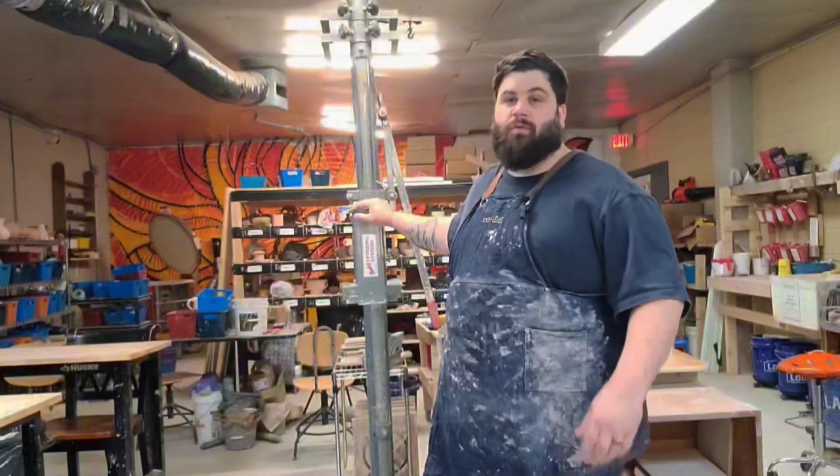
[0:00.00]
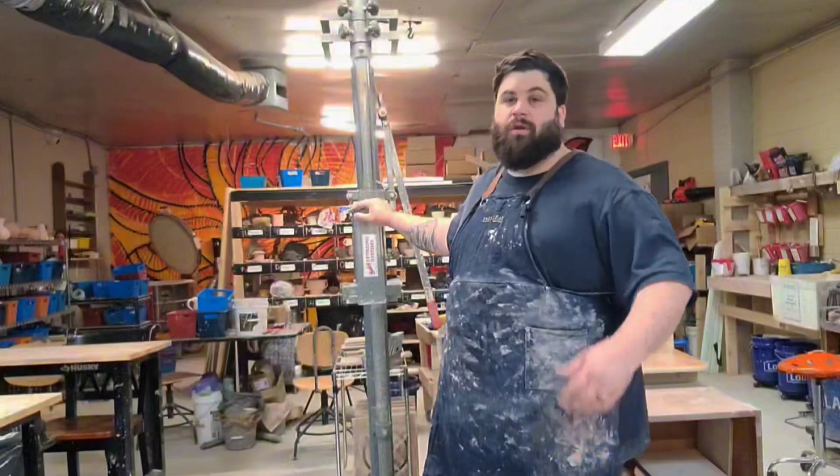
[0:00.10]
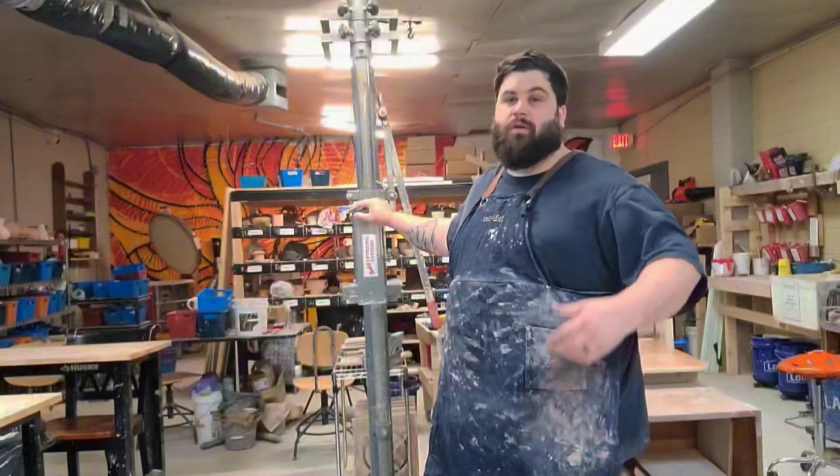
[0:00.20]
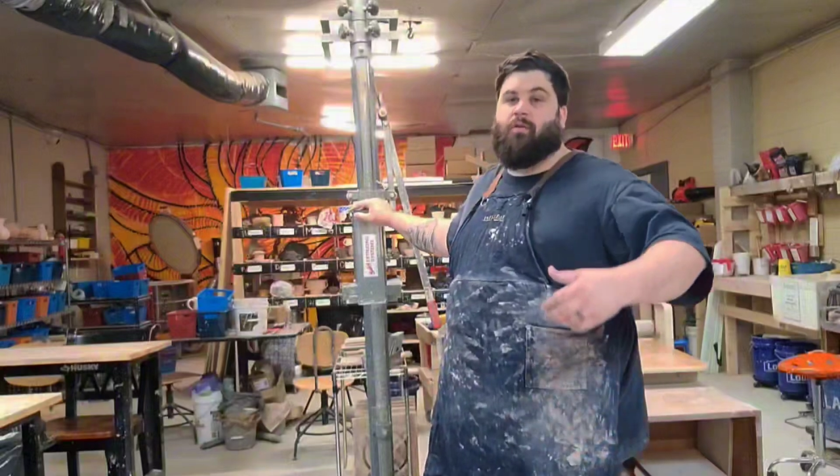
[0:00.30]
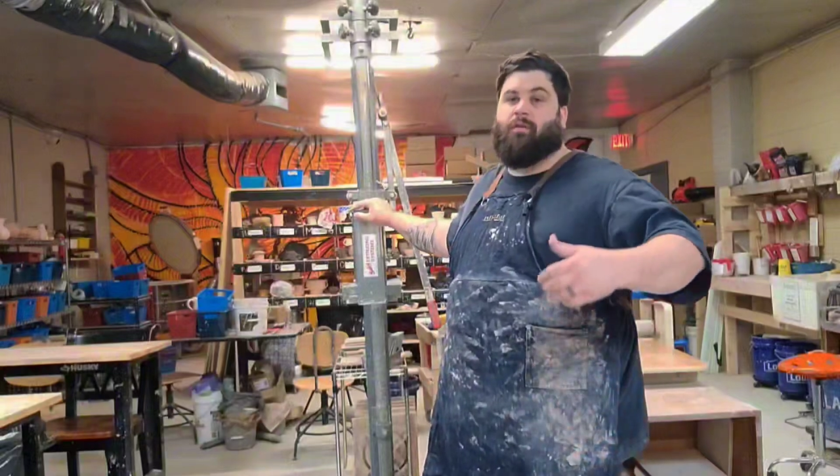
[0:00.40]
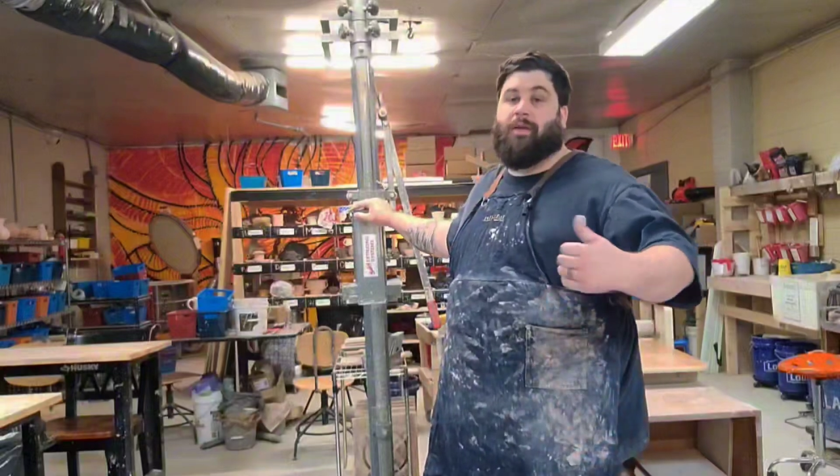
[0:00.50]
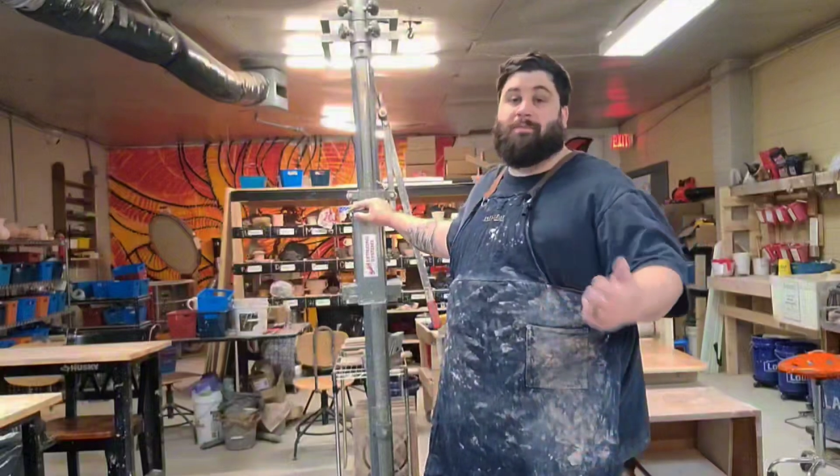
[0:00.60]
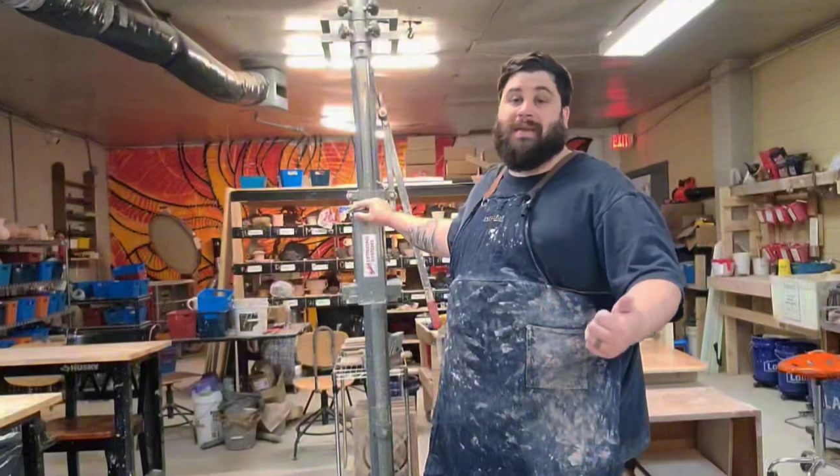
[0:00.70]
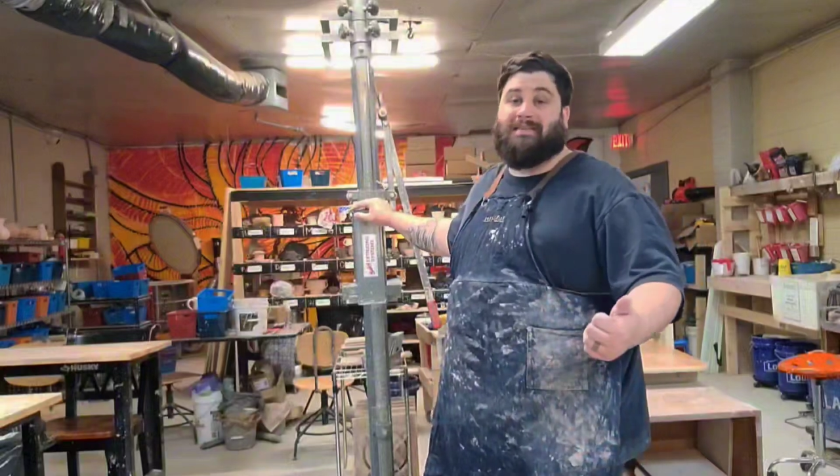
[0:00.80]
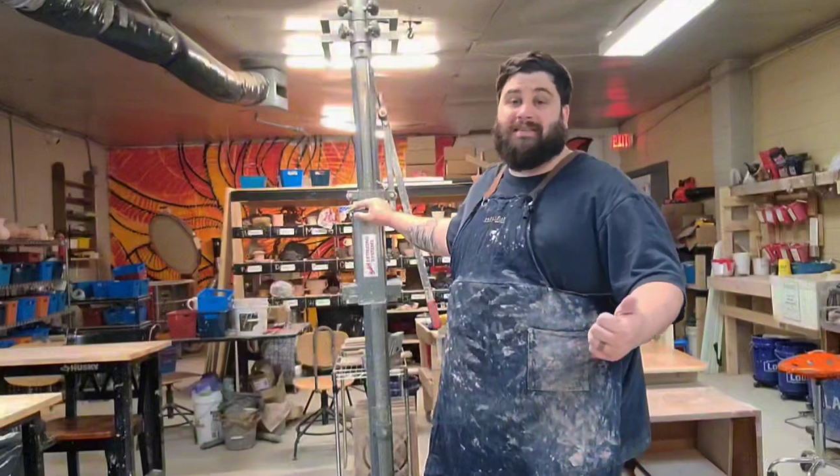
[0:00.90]
We're going to go over
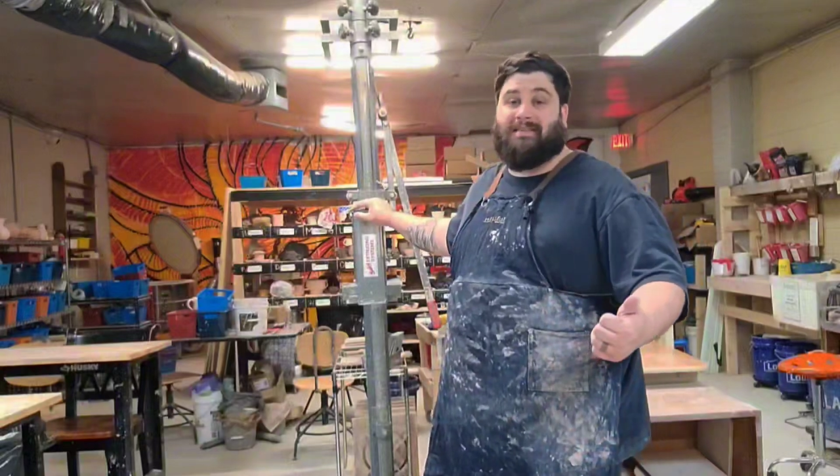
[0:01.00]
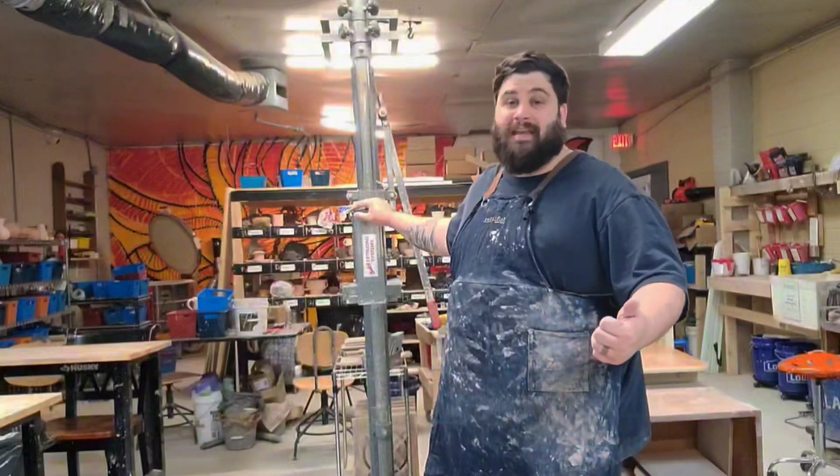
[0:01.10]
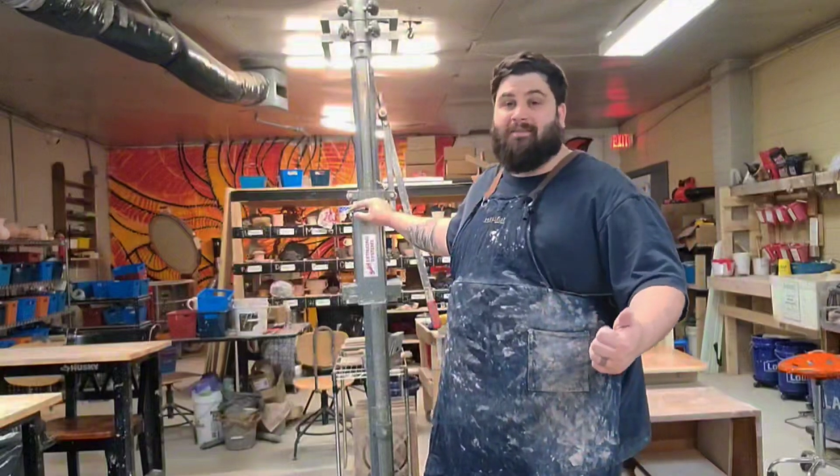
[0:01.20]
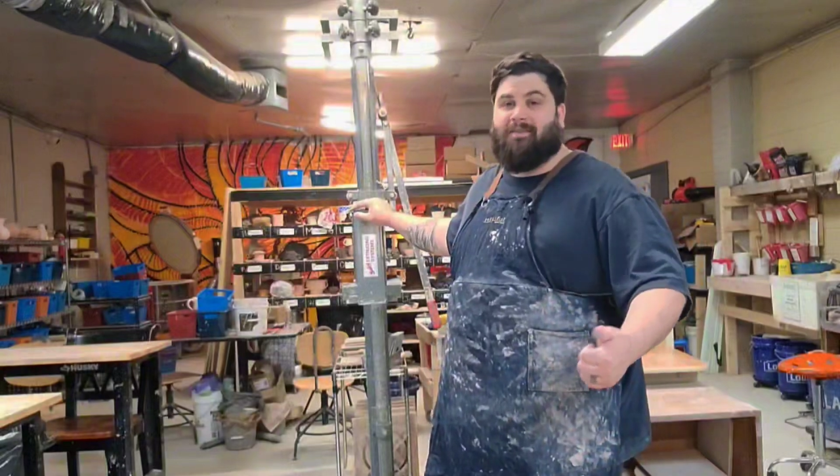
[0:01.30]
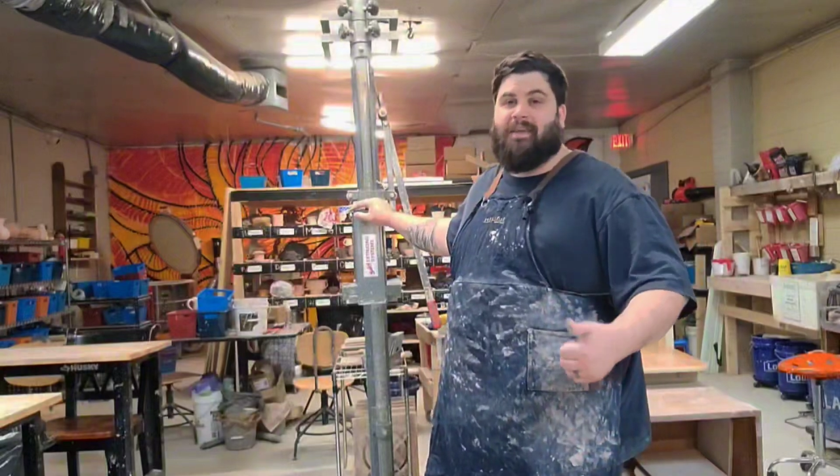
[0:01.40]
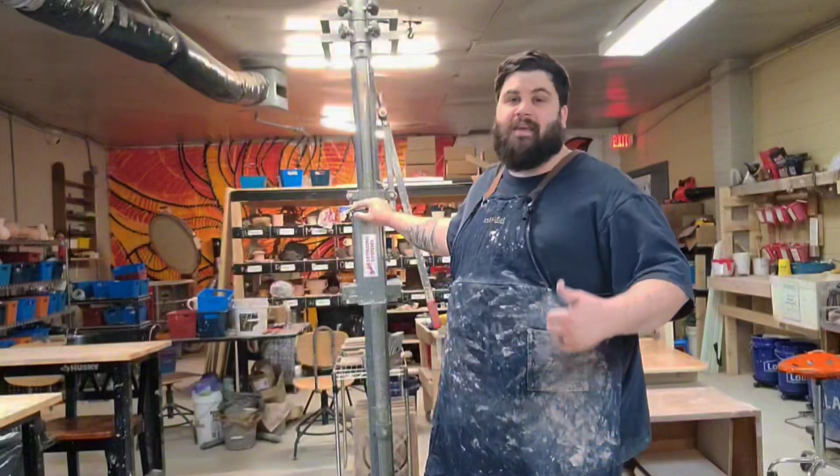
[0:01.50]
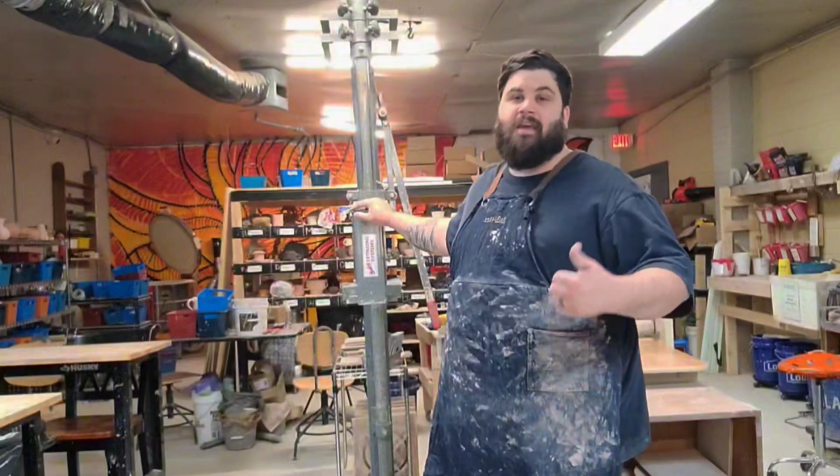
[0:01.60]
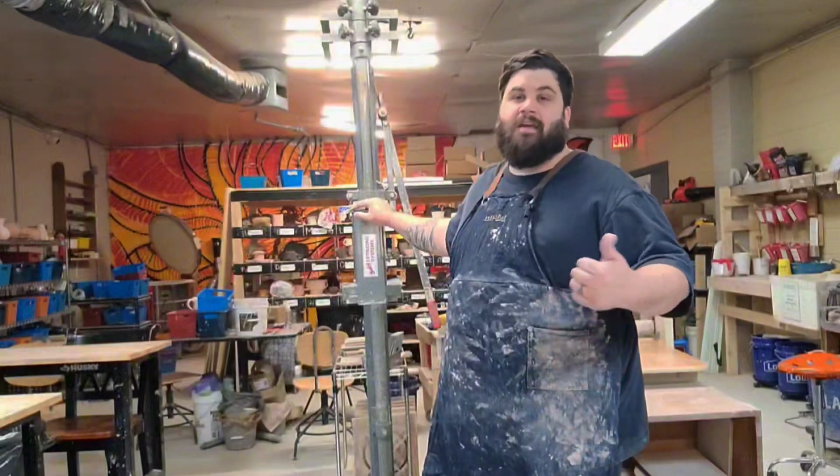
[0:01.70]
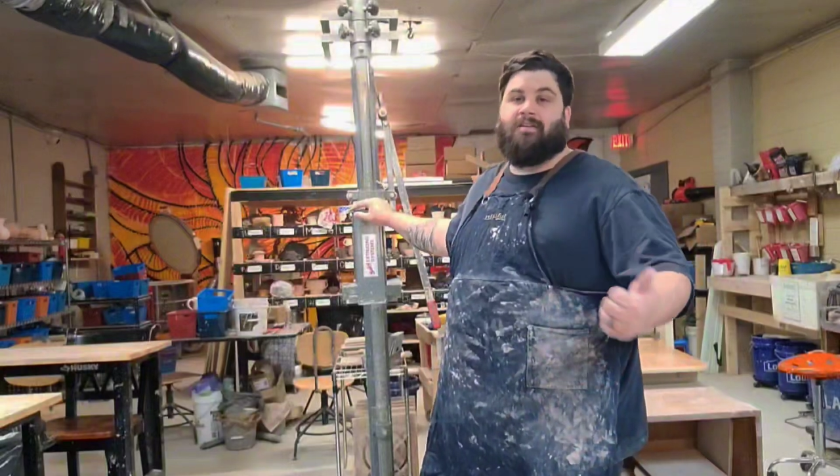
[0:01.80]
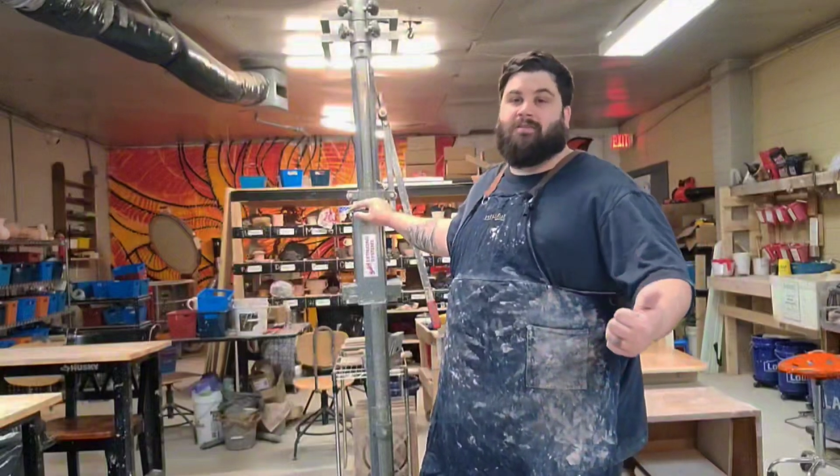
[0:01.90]
like basic safety,